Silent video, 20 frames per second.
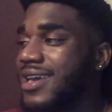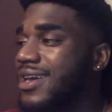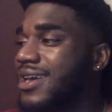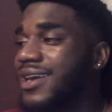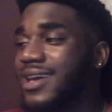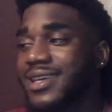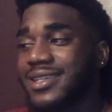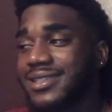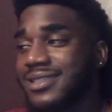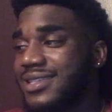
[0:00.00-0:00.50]

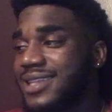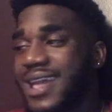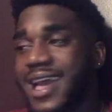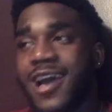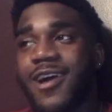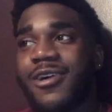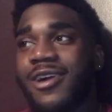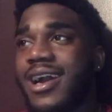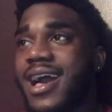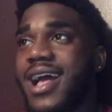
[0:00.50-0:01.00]
because
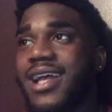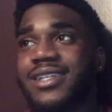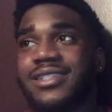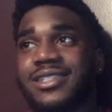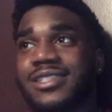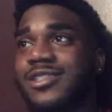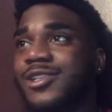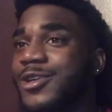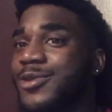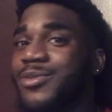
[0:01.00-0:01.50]
now God has
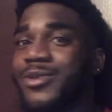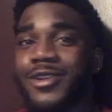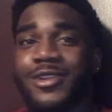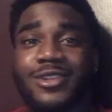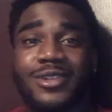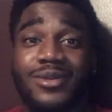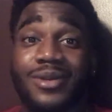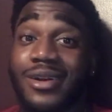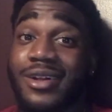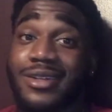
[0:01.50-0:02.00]
just took me
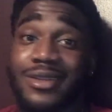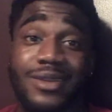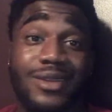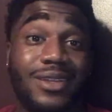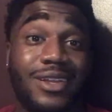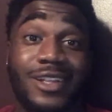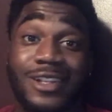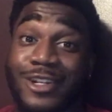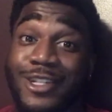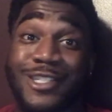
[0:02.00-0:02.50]
on
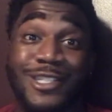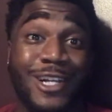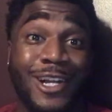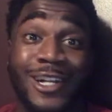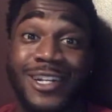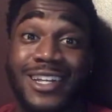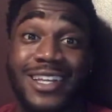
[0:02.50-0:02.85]
a journey.